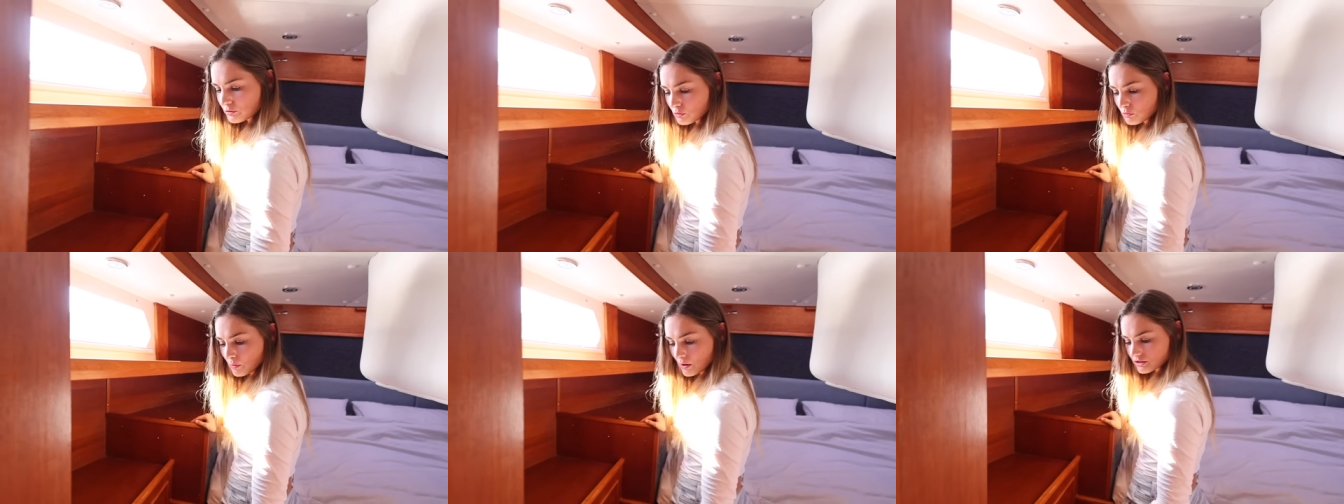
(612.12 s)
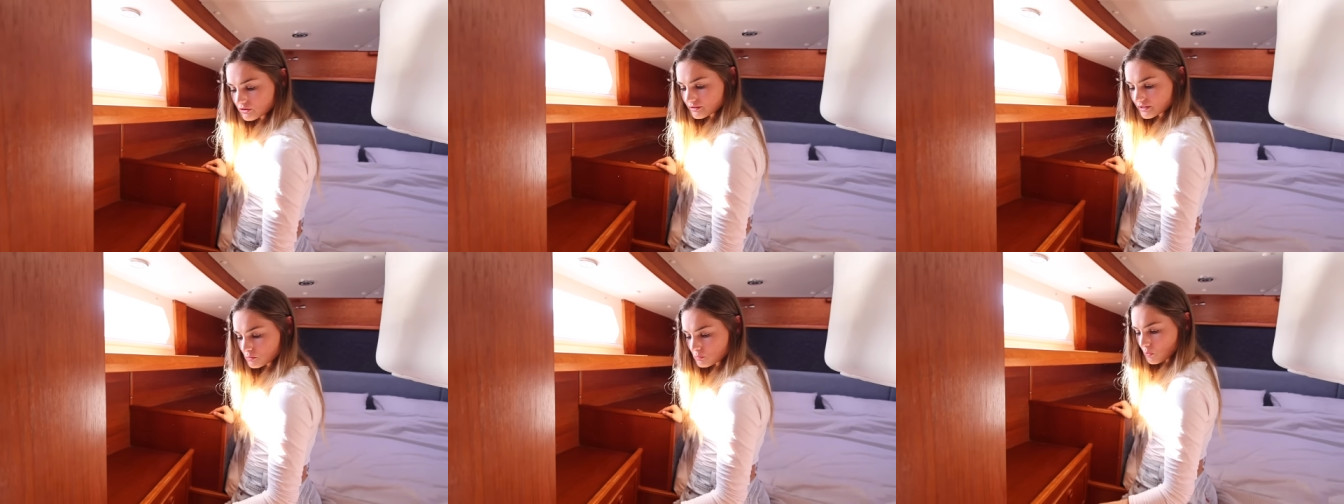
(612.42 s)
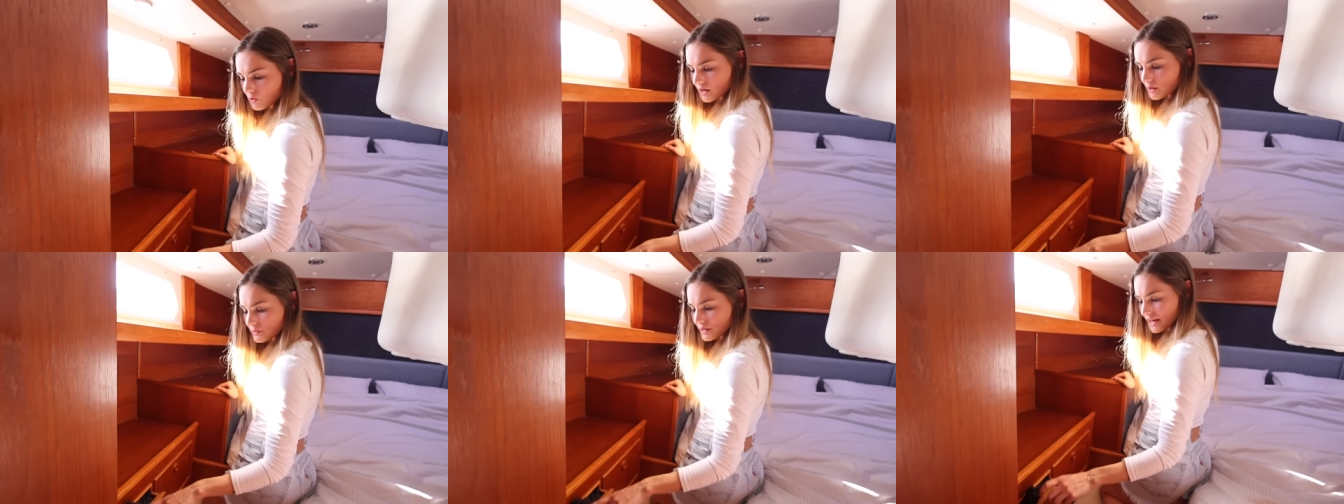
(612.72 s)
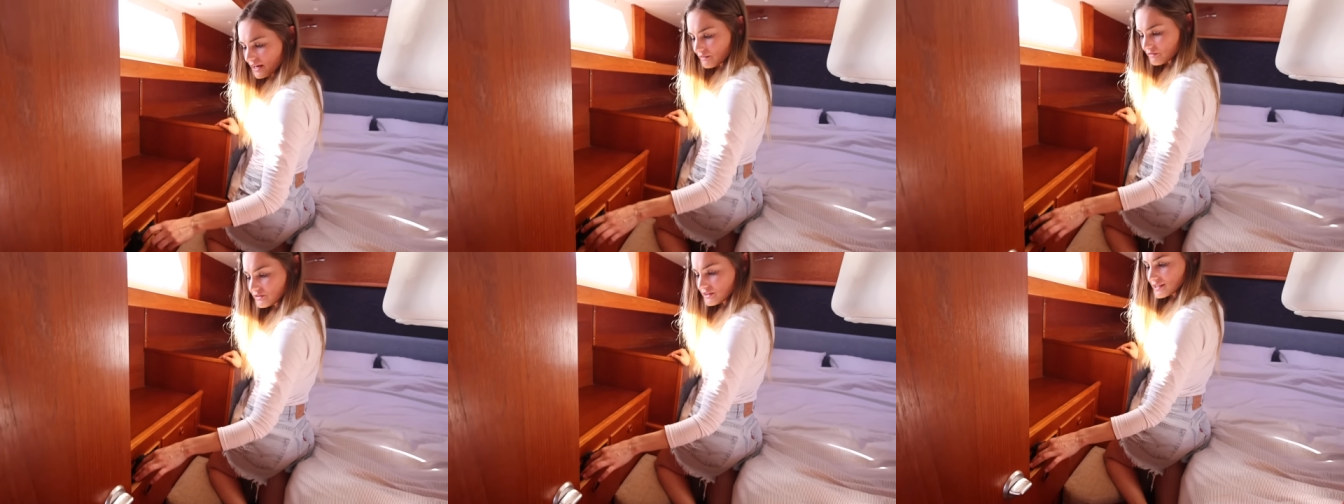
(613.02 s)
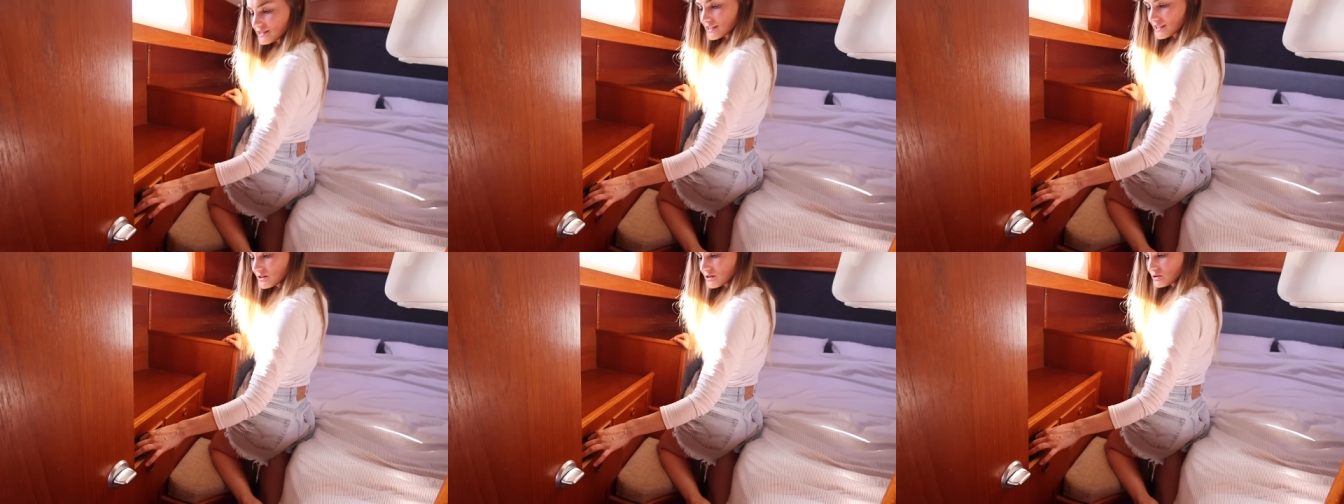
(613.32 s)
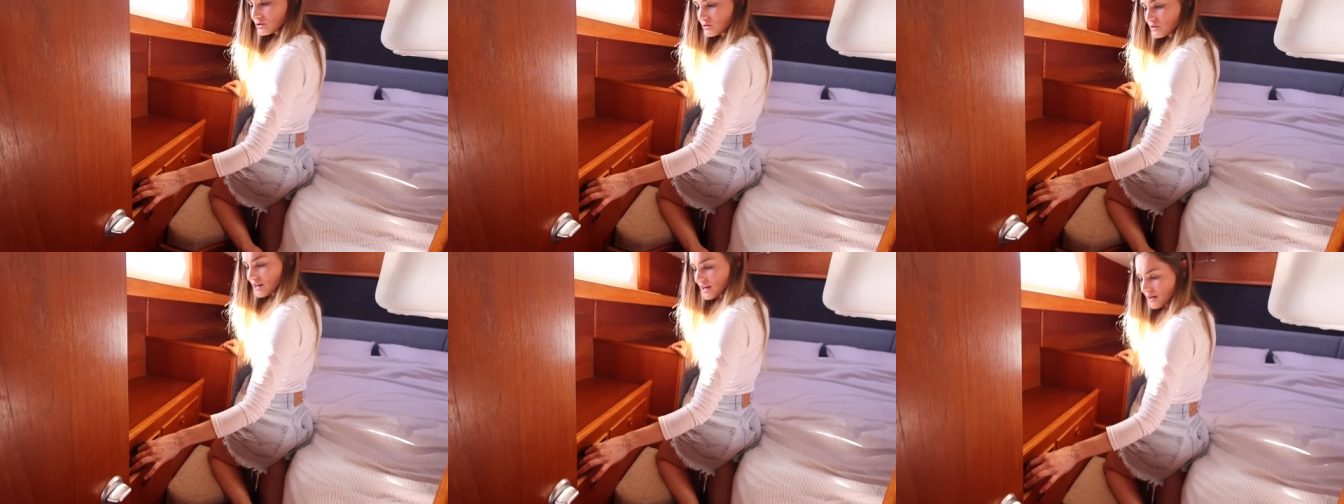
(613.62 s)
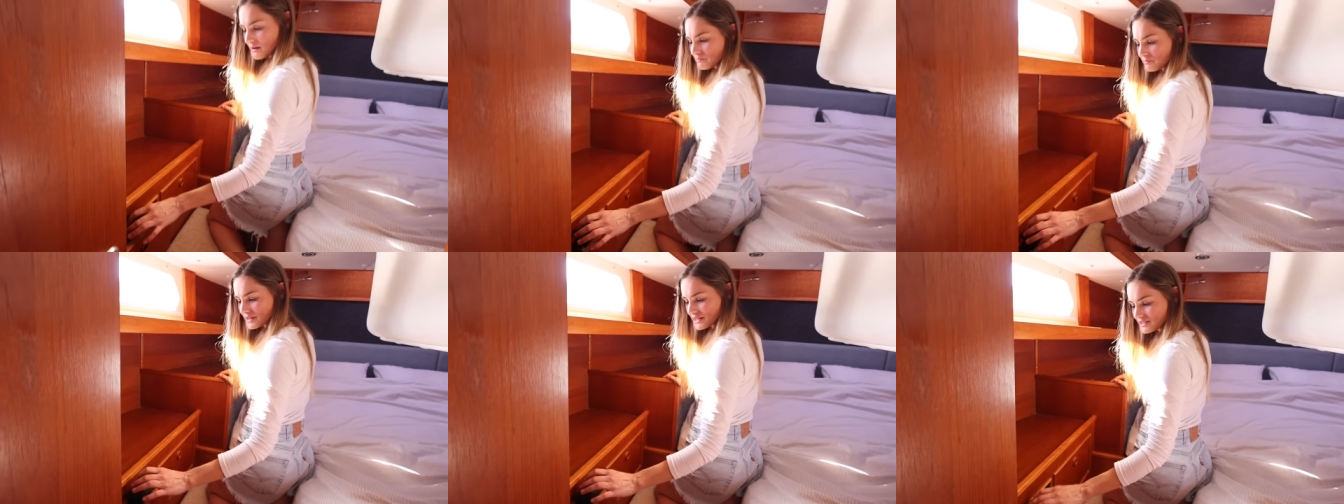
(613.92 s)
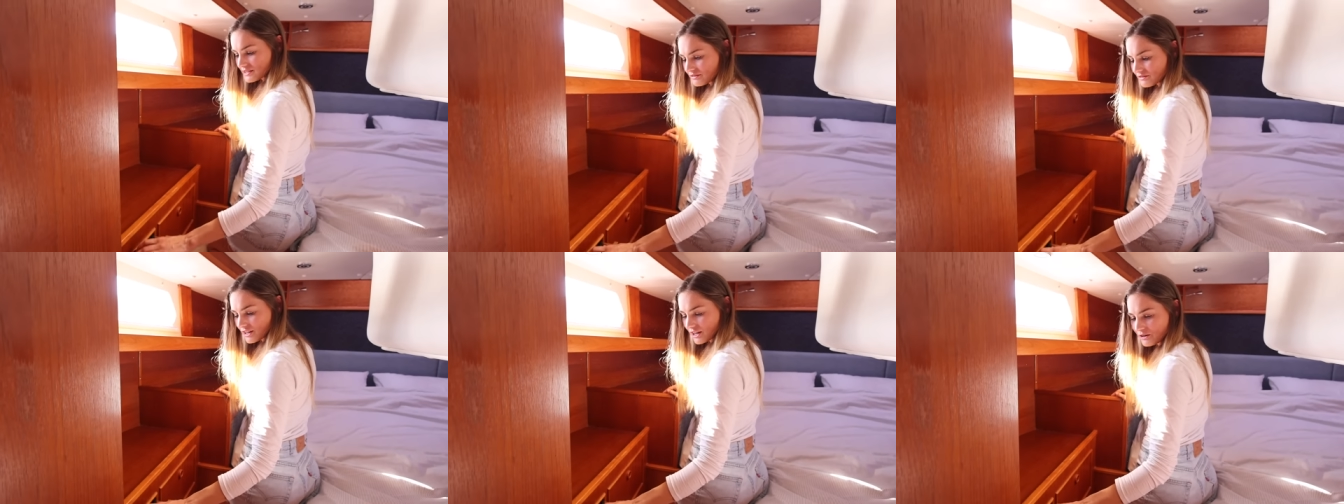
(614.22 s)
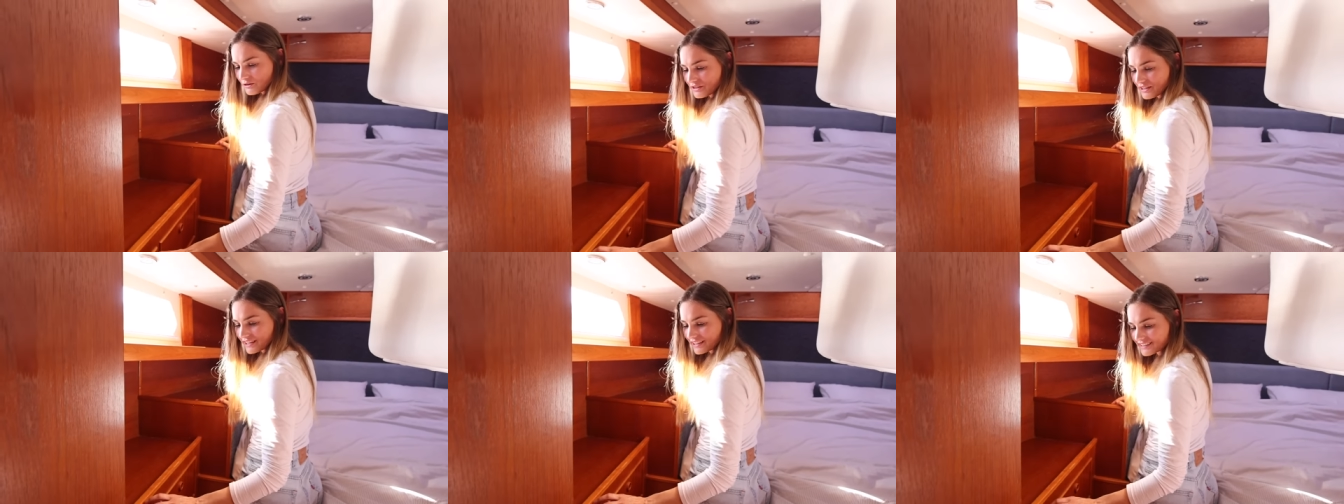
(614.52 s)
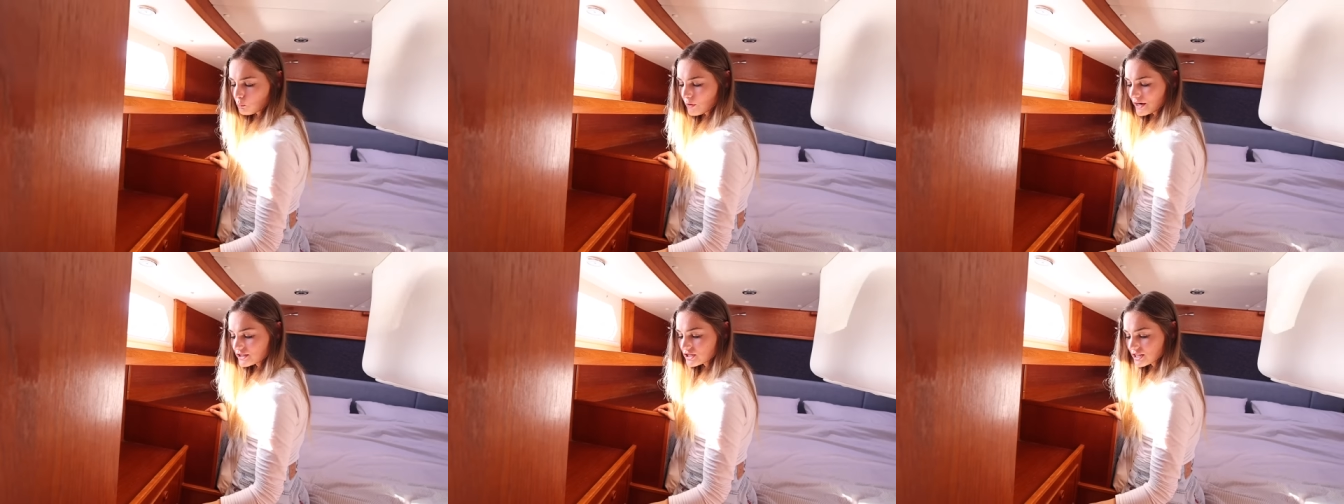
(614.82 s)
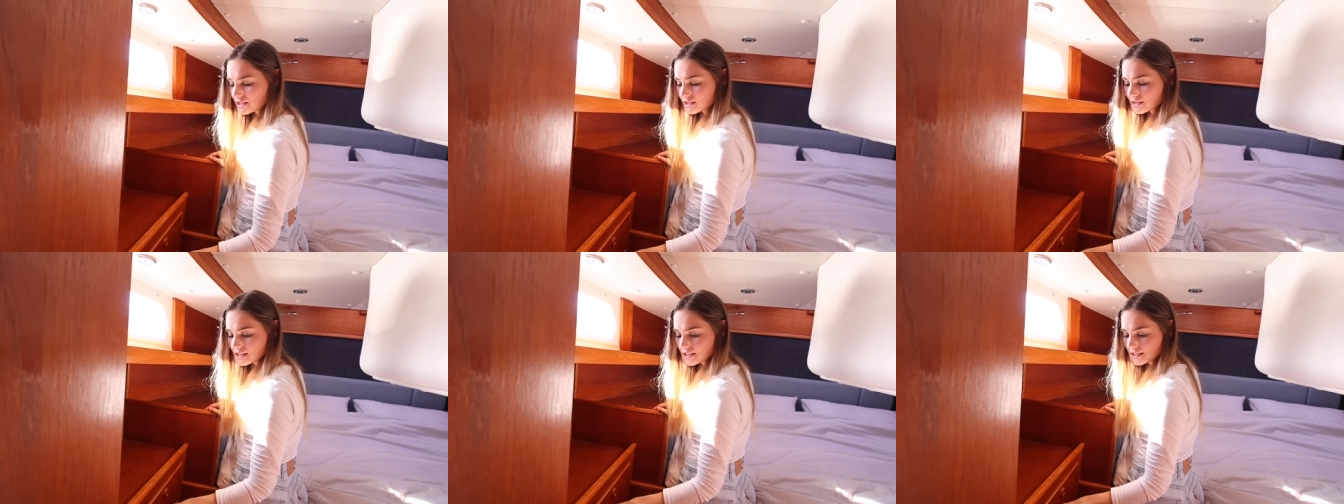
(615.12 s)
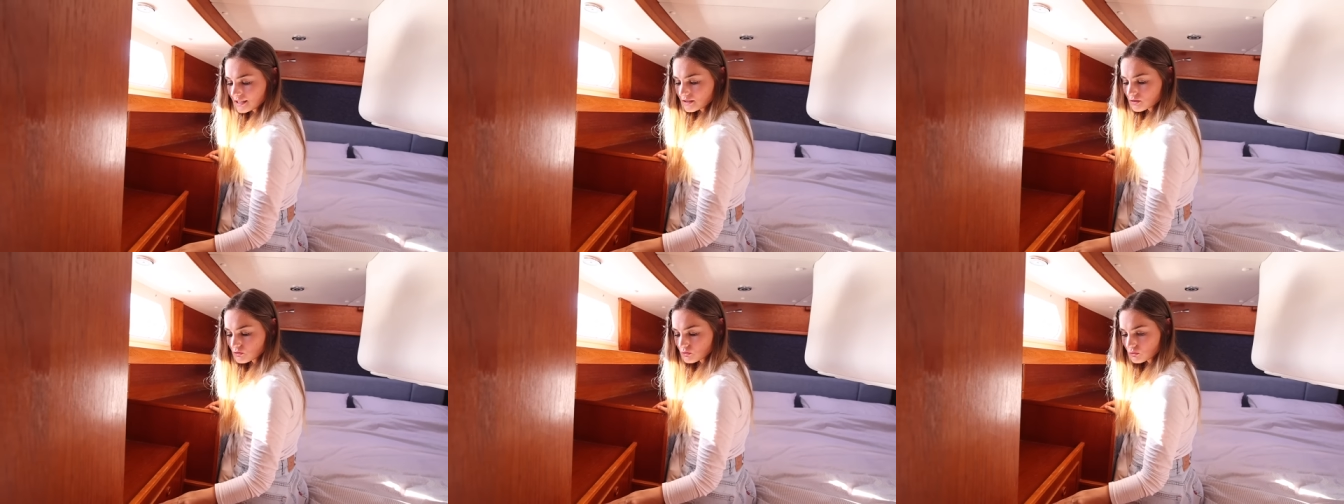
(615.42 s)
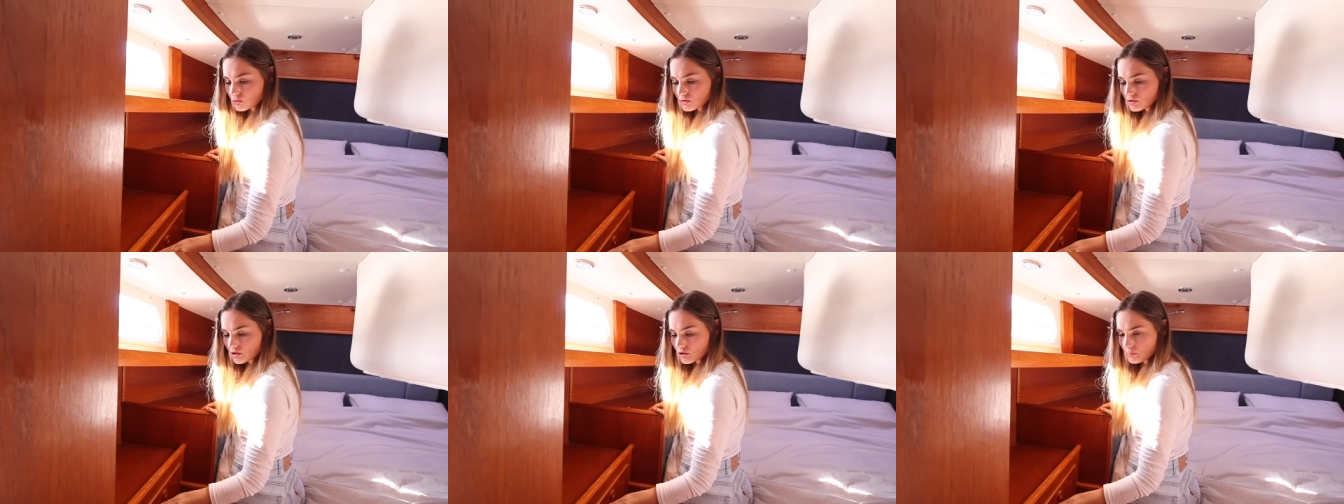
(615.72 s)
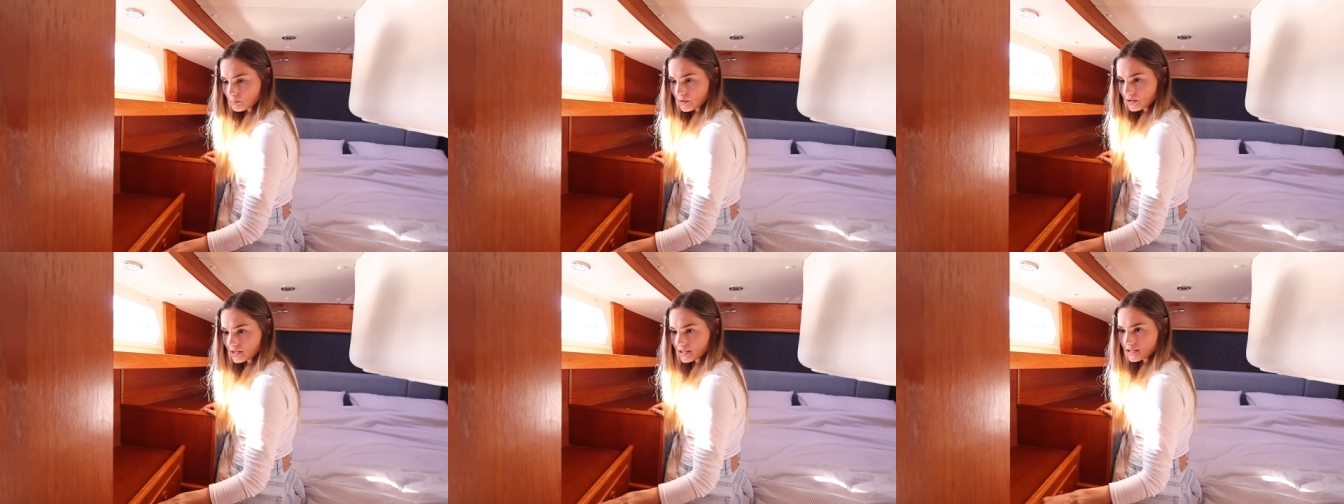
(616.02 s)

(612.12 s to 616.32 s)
you were wondering why we have these little bits of clothing wedging the drawers open,